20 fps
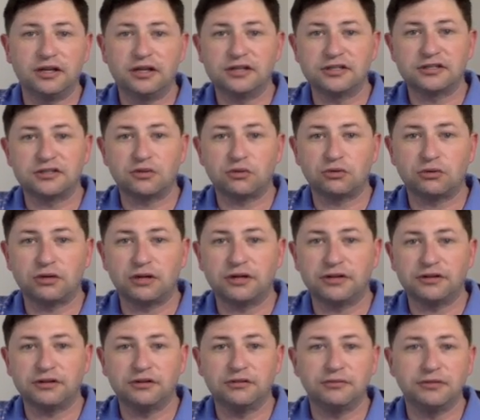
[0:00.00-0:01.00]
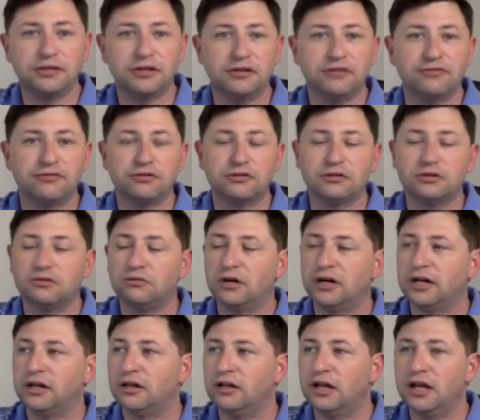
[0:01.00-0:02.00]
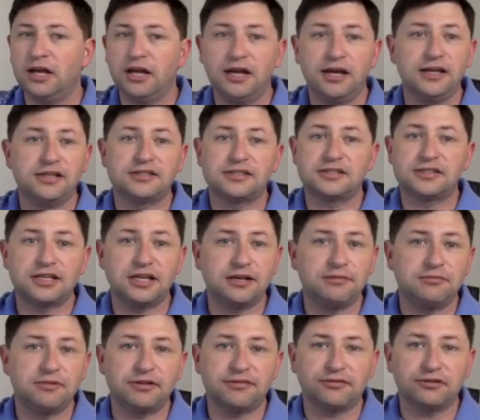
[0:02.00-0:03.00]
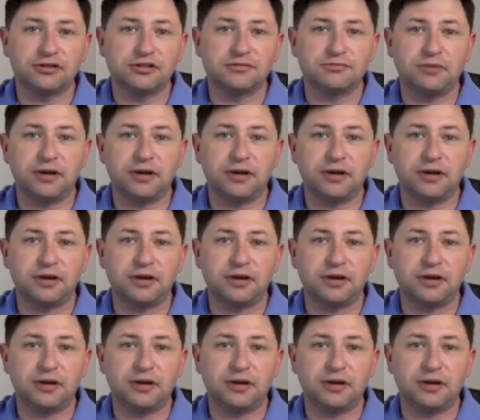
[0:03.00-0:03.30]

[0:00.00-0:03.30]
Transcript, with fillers: and just hold on to them, you know, for a little while. It's the same difference.